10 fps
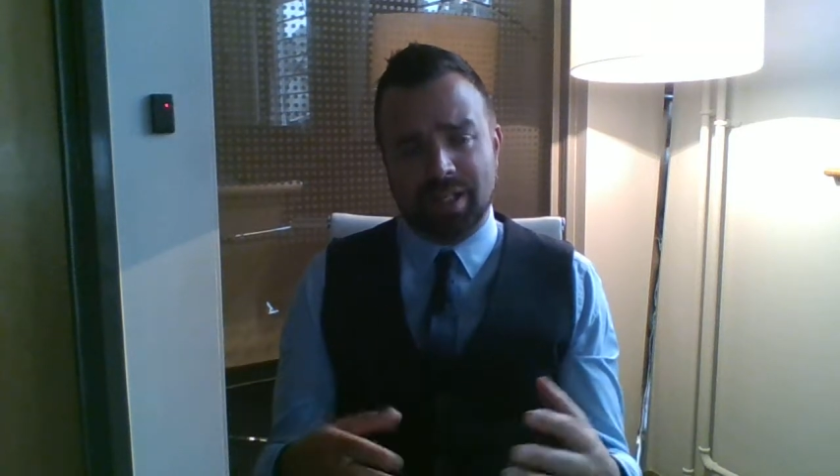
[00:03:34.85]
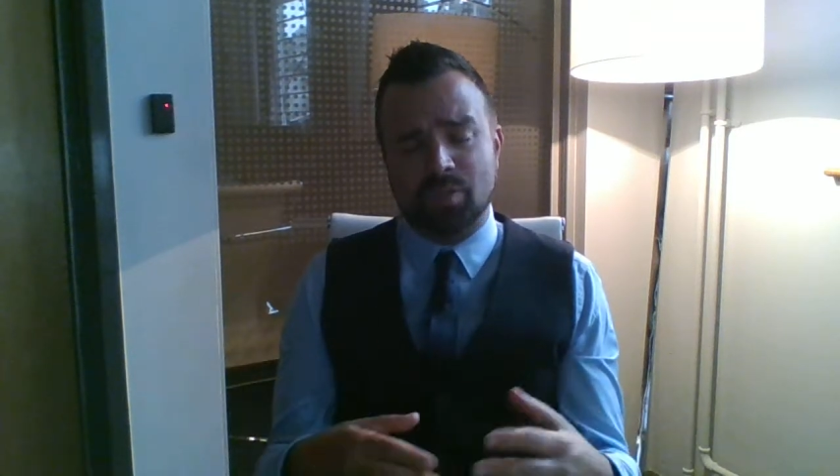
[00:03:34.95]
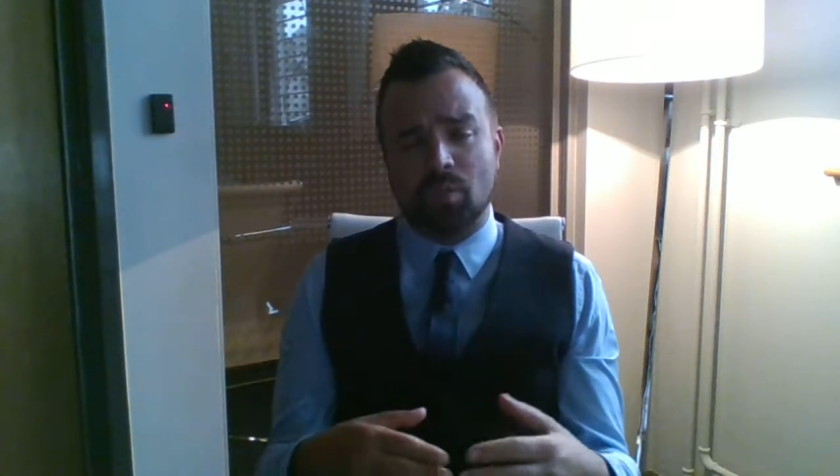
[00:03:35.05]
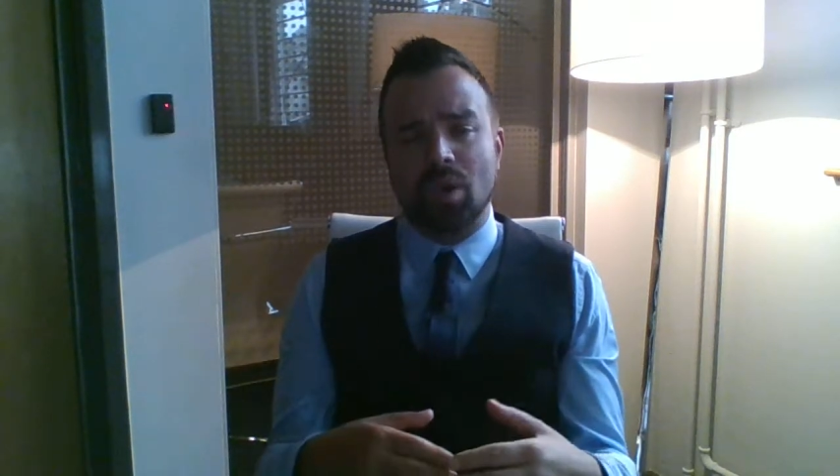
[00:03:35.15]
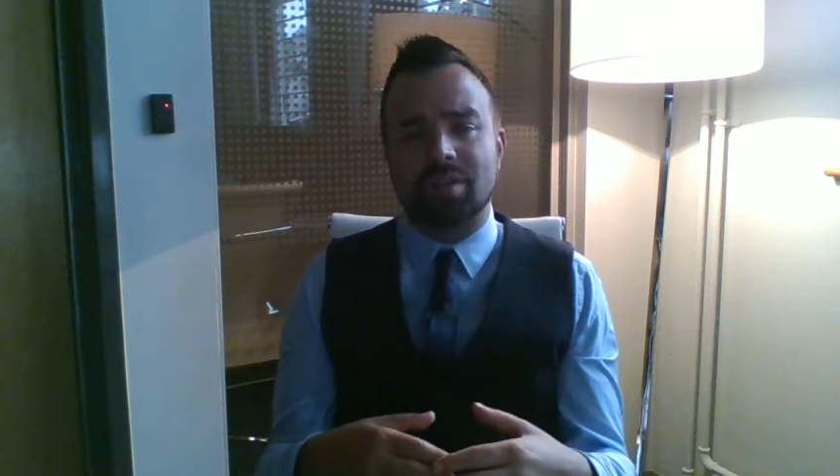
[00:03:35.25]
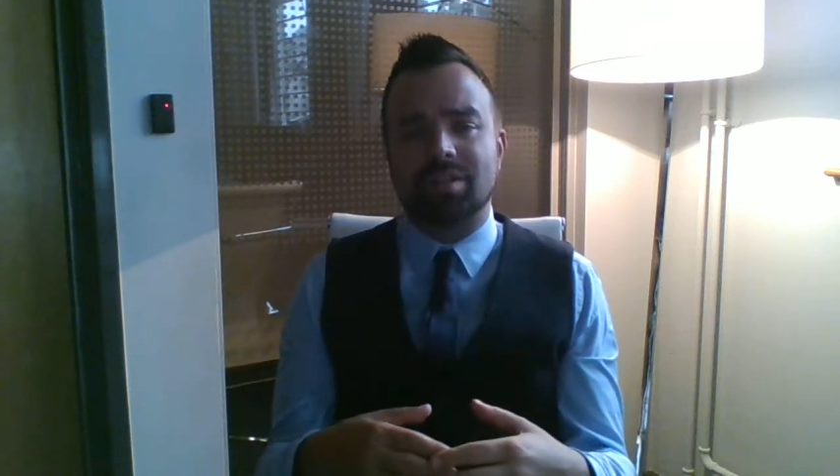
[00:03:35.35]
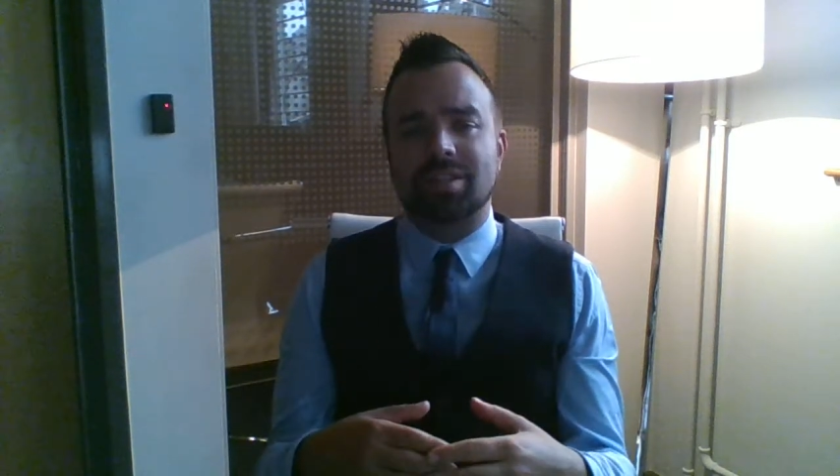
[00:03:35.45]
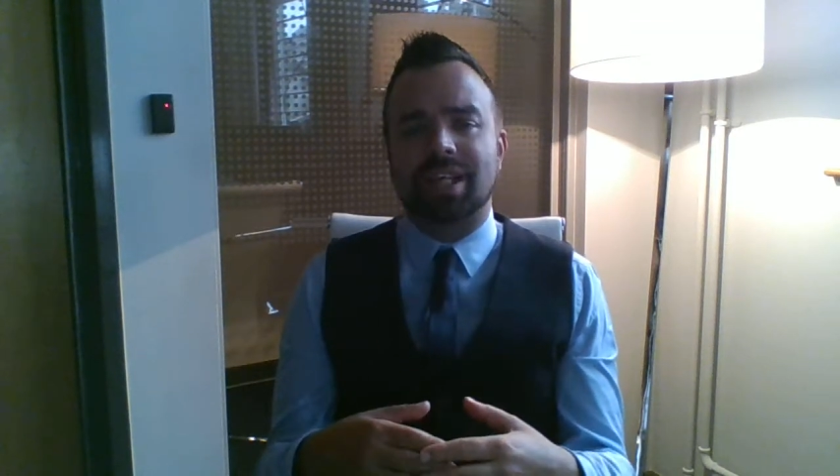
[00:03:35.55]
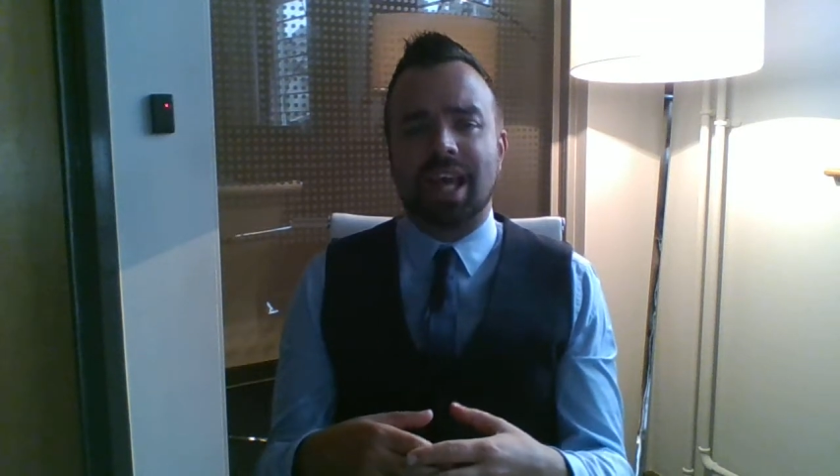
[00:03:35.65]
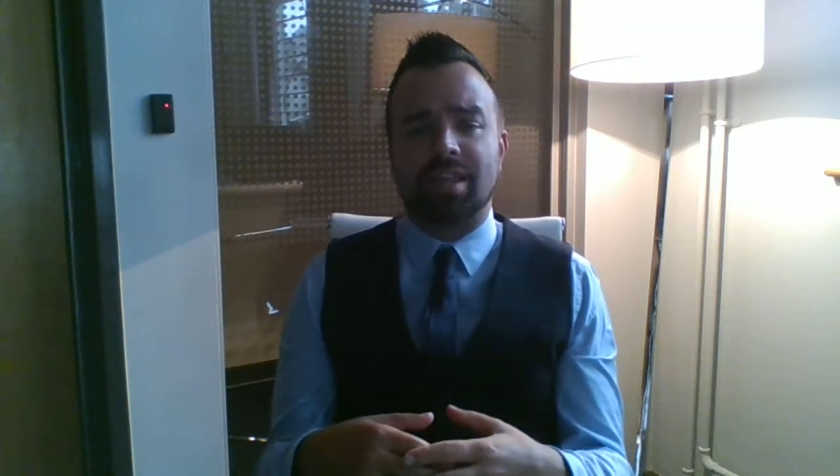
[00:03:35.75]
is worked
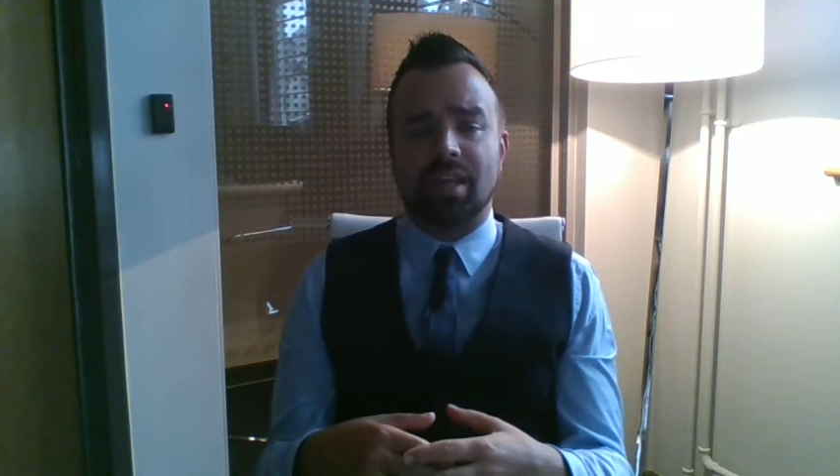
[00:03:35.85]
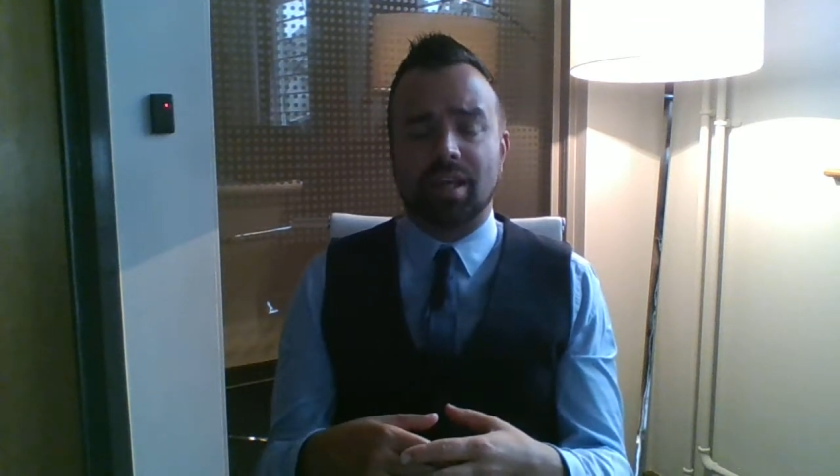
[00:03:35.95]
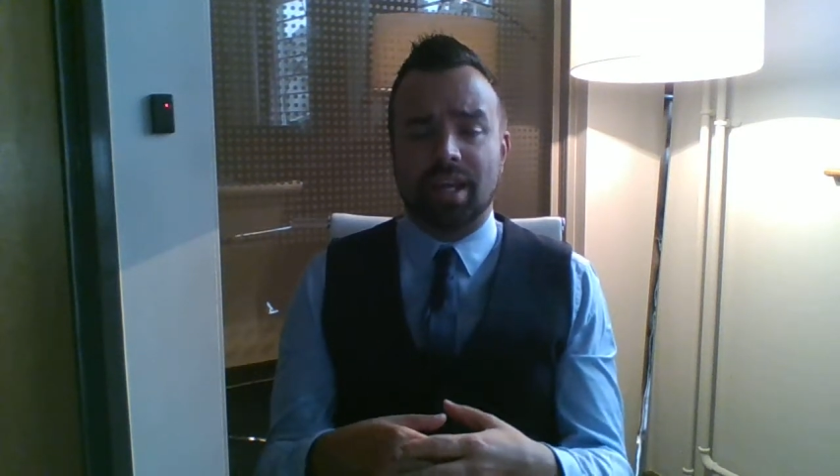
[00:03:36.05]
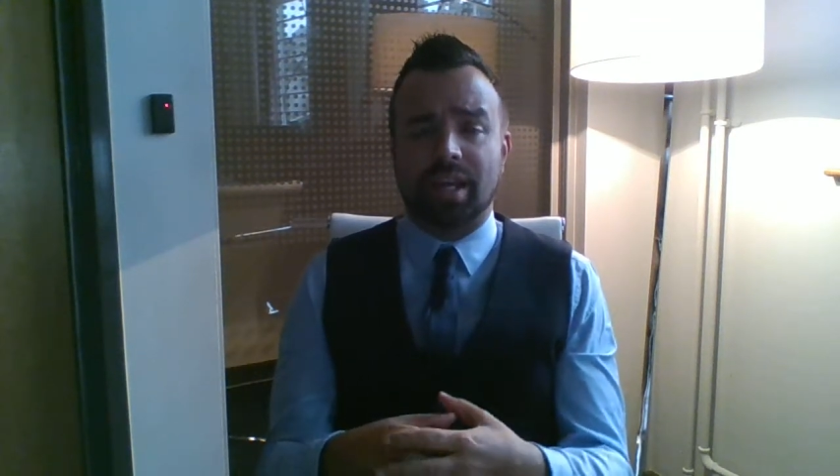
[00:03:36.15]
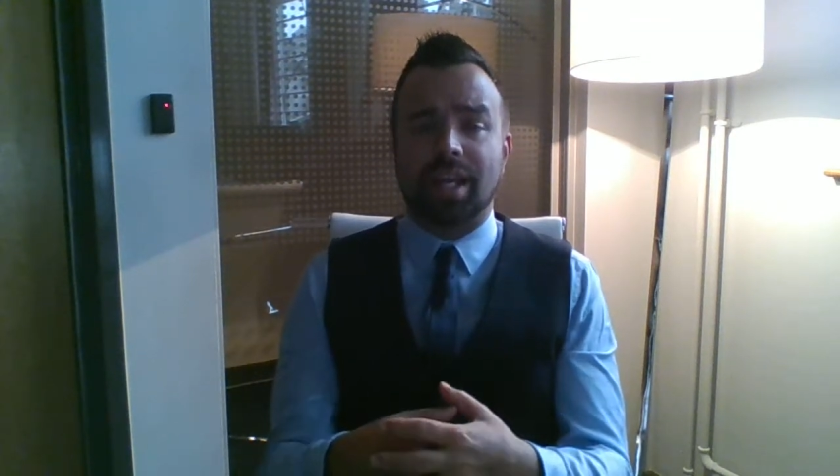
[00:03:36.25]
together in